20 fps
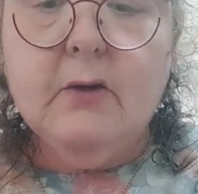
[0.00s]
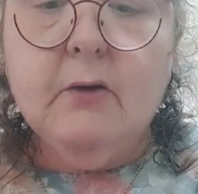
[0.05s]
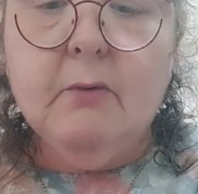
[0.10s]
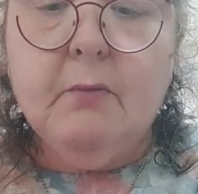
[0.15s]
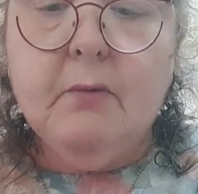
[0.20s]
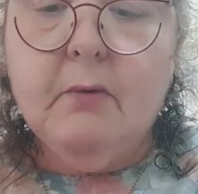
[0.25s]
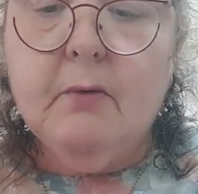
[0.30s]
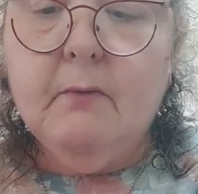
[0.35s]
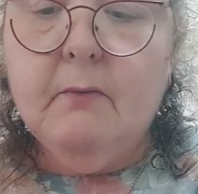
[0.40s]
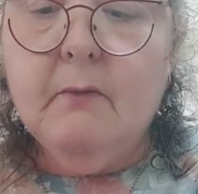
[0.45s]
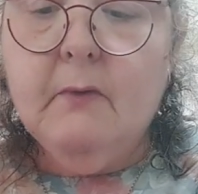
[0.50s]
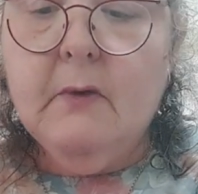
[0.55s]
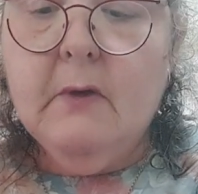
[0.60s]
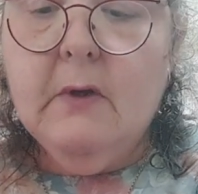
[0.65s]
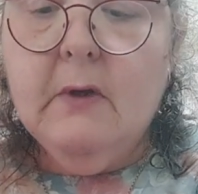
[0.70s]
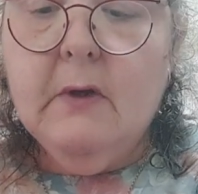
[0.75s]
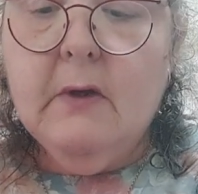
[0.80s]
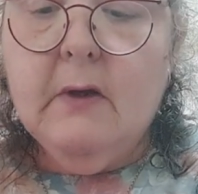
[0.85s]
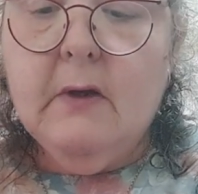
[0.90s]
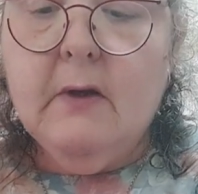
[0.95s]
up
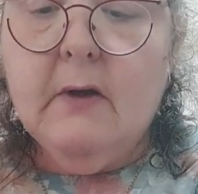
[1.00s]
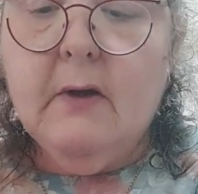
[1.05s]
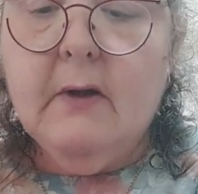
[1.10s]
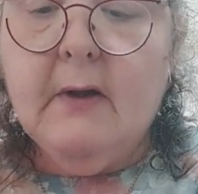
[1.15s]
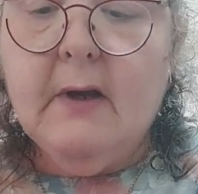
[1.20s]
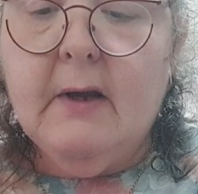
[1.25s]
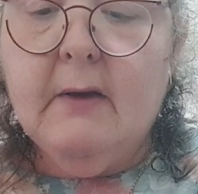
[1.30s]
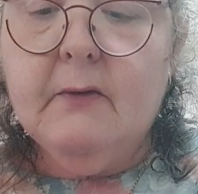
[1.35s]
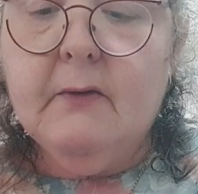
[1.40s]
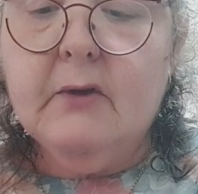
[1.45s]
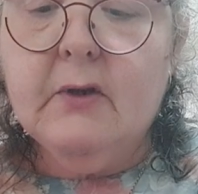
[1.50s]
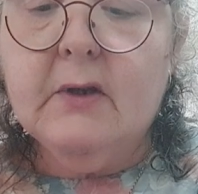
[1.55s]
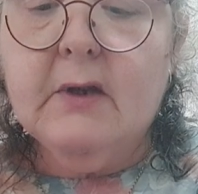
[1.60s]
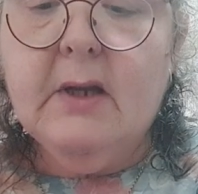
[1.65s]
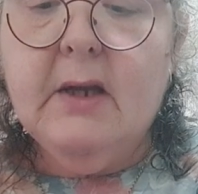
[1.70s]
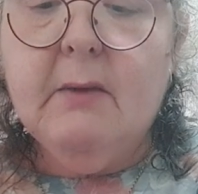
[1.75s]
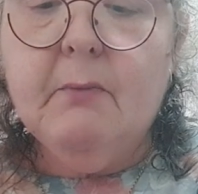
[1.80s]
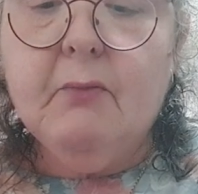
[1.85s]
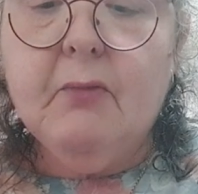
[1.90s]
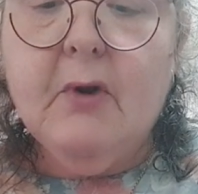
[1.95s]
like that. Just
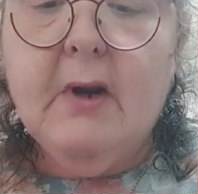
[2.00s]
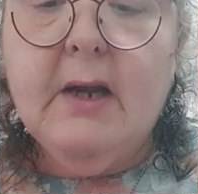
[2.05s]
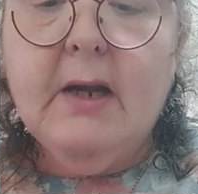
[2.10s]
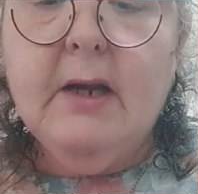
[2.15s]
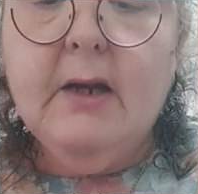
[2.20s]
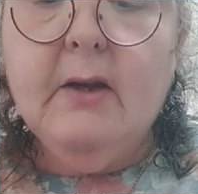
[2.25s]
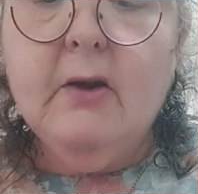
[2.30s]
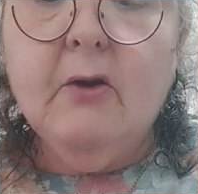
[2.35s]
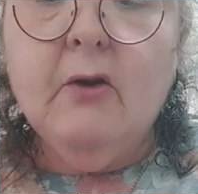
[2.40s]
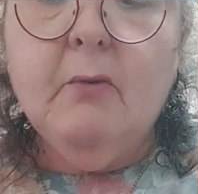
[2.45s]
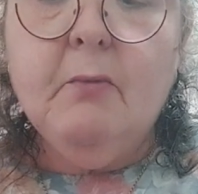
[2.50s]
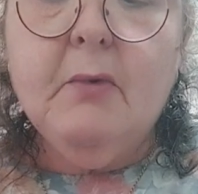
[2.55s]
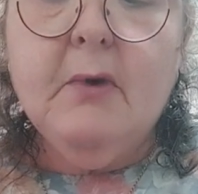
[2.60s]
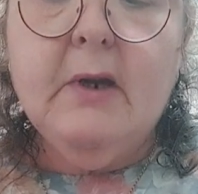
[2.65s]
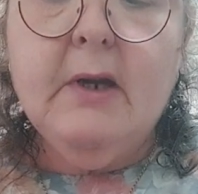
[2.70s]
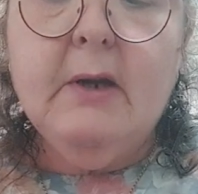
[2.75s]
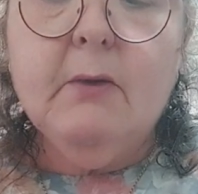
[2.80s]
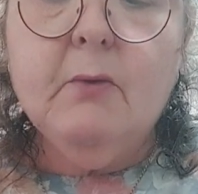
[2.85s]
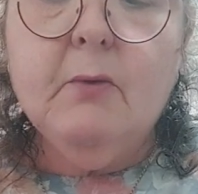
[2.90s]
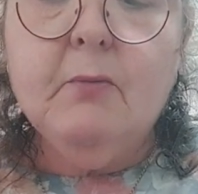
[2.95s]
keep breaking it up
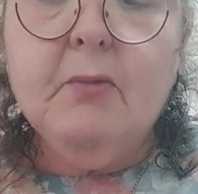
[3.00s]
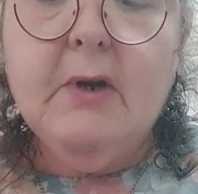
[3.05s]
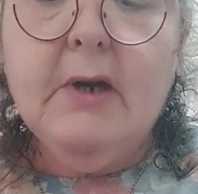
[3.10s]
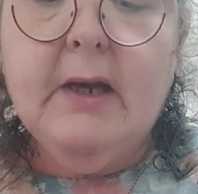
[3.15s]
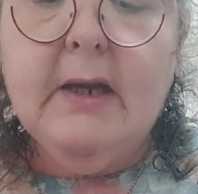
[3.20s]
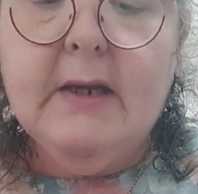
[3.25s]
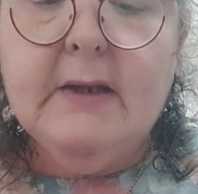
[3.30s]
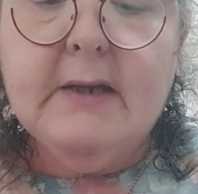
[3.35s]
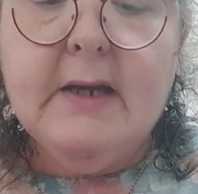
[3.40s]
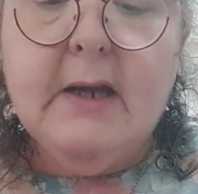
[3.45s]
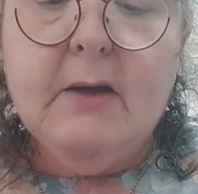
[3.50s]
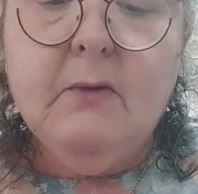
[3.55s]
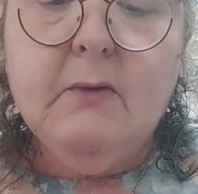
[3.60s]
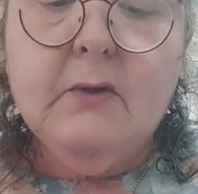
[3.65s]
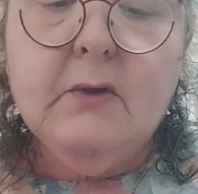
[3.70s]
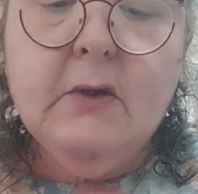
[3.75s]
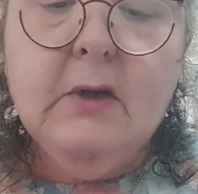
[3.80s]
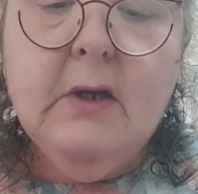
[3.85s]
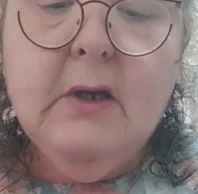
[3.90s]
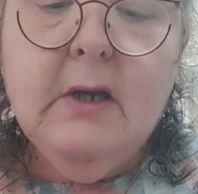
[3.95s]
and it will bring it
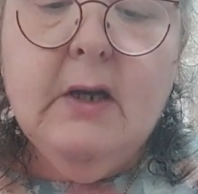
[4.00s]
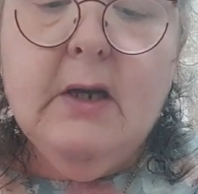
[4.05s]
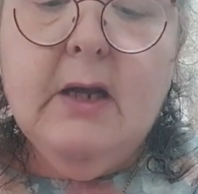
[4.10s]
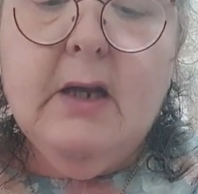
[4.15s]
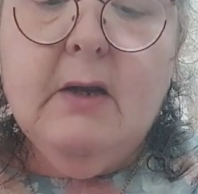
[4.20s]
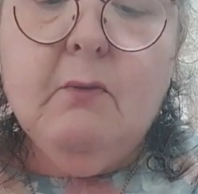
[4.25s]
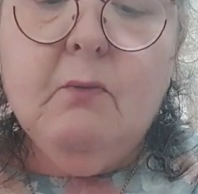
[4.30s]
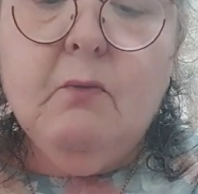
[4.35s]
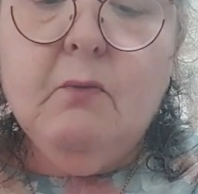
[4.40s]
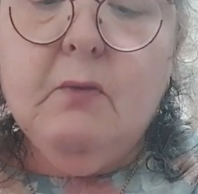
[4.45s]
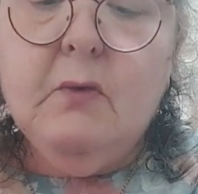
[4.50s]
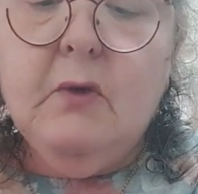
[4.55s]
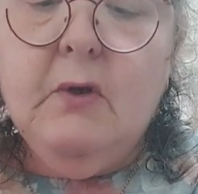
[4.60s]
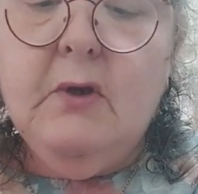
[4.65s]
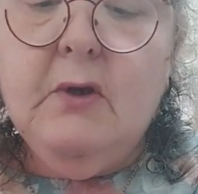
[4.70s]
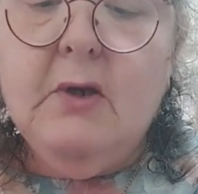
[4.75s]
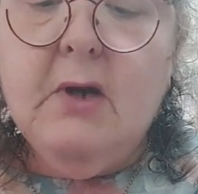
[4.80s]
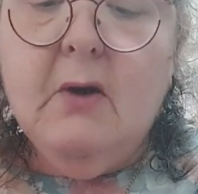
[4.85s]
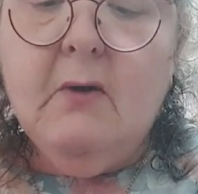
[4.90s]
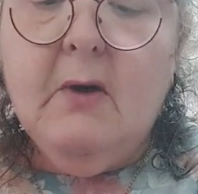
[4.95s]
out.
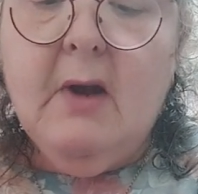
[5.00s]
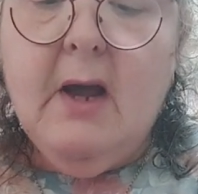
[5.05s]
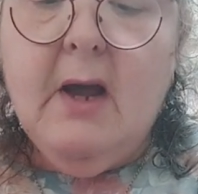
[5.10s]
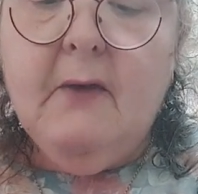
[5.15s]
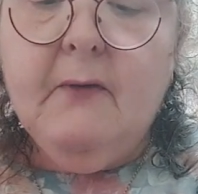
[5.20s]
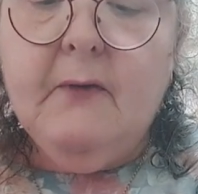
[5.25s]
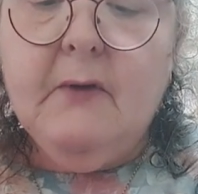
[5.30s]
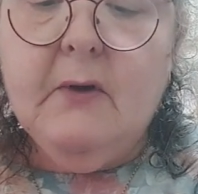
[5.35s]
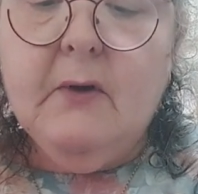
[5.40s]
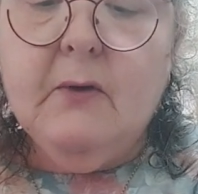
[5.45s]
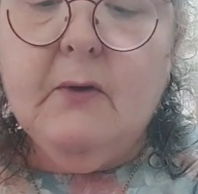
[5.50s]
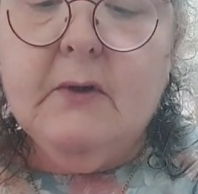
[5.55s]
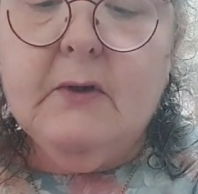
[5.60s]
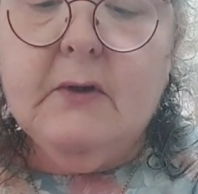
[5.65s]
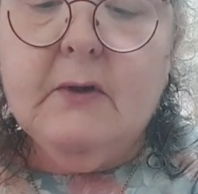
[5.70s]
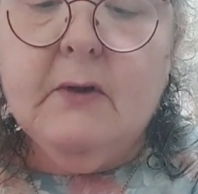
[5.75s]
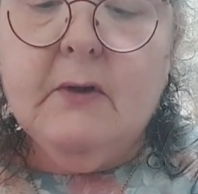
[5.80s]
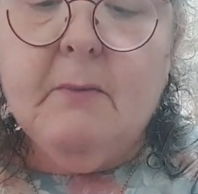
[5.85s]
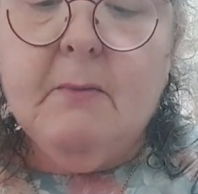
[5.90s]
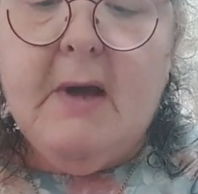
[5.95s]
You don't have to
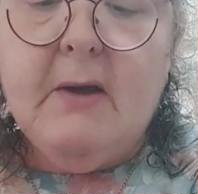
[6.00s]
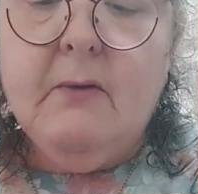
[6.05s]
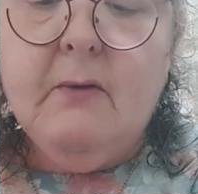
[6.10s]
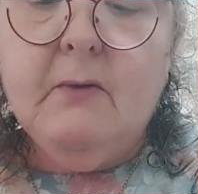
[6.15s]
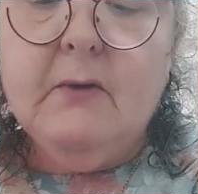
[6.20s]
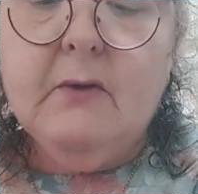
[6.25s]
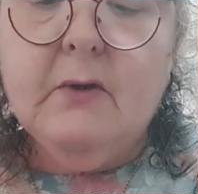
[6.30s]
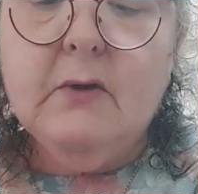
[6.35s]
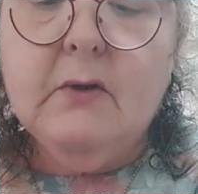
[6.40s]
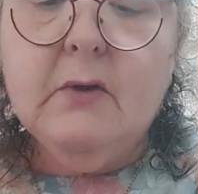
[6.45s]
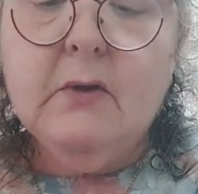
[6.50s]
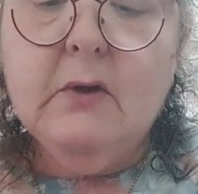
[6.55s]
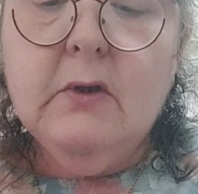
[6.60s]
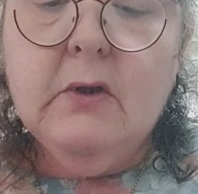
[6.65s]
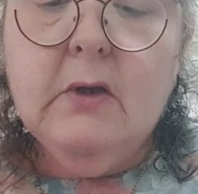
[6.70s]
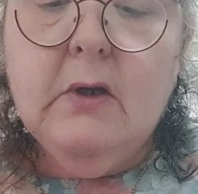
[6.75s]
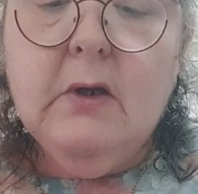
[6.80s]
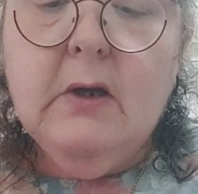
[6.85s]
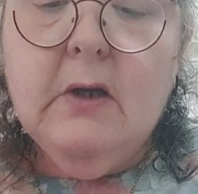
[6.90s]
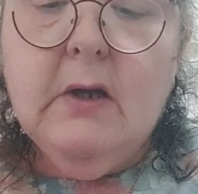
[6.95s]
cut them out.
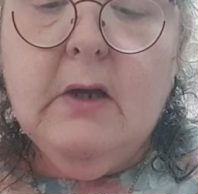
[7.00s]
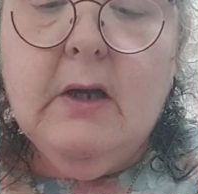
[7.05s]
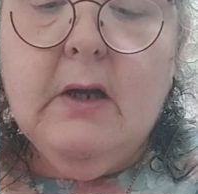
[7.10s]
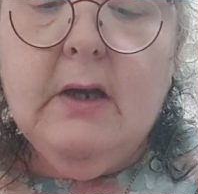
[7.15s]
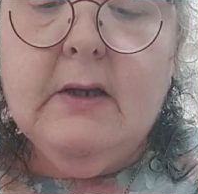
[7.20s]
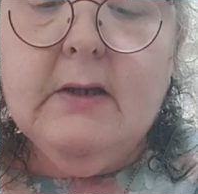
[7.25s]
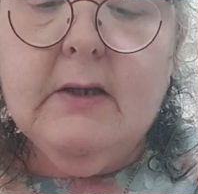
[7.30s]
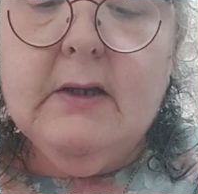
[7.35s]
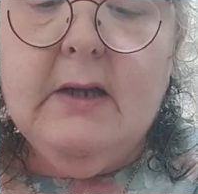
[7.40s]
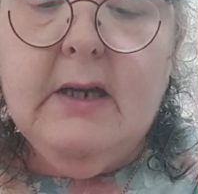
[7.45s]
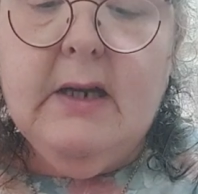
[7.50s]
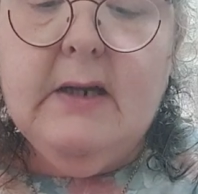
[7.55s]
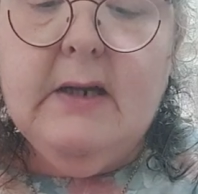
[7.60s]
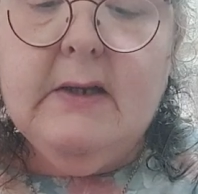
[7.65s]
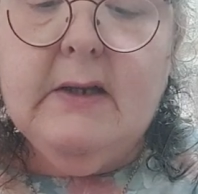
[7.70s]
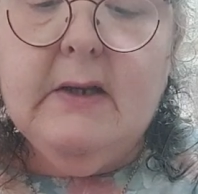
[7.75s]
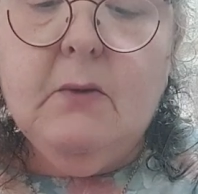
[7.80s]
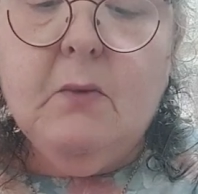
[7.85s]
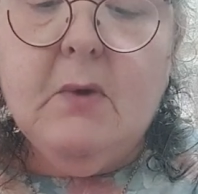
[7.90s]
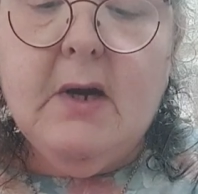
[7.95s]
It's an
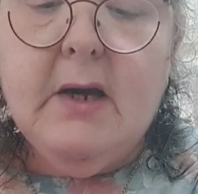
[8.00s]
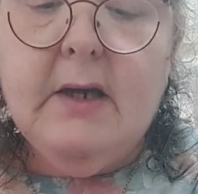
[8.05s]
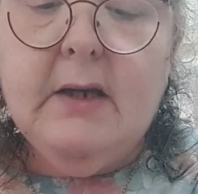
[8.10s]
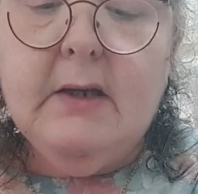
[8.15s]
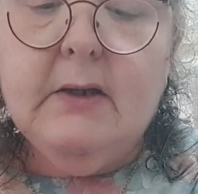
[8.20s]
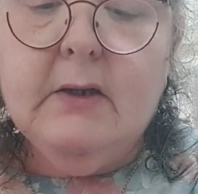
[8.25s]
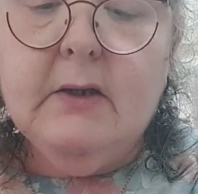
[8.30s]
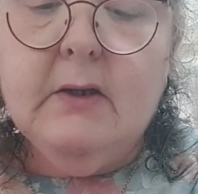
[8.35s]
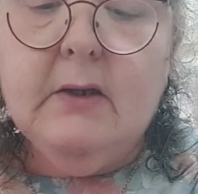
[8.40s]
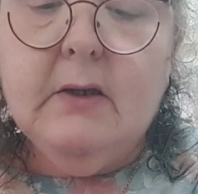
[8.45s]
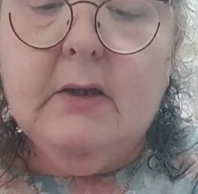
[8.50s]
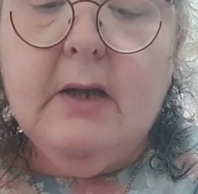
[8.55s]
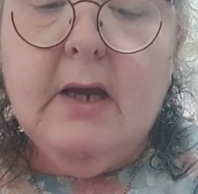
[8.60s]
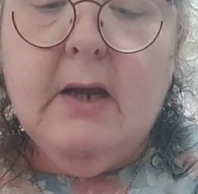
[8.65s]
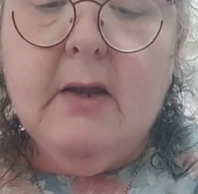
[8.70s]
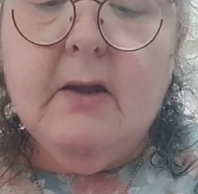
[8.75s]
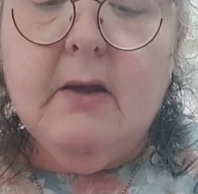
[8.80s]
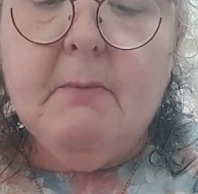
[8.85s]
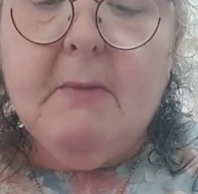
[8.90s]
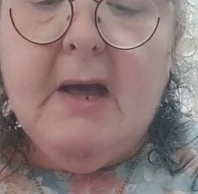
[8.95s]
easy way to
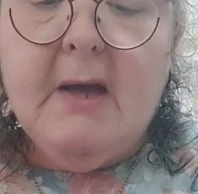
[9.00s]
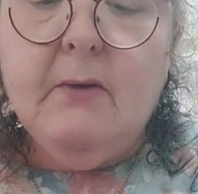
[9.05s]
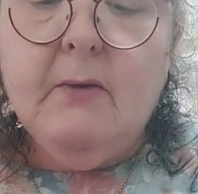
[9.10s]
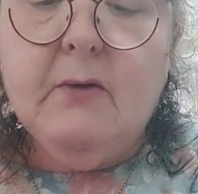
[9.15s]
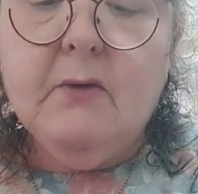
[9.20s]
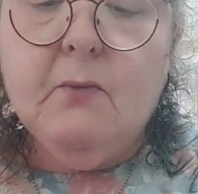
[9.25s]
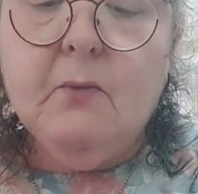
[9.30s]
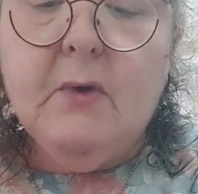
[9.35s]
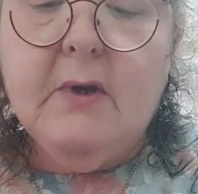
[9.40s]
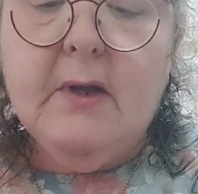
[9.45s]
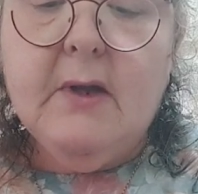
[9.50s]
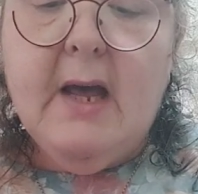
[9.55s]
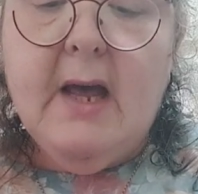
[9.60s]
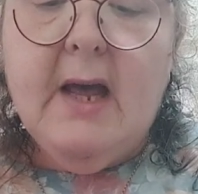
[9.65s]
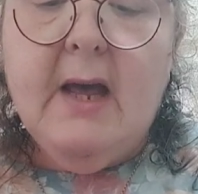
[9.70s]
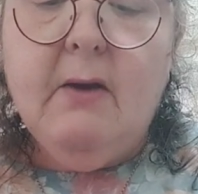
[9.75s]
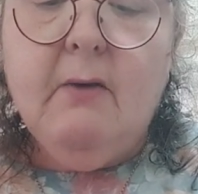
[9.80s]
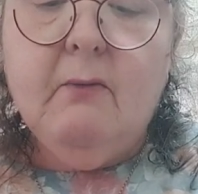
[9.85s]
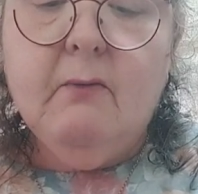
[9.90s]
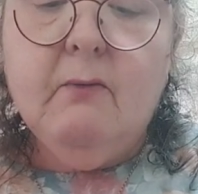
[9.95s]
get them out
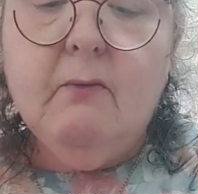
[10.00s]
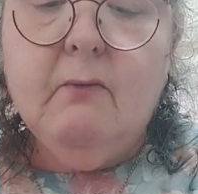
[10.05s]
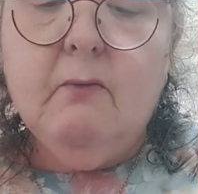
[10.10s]
without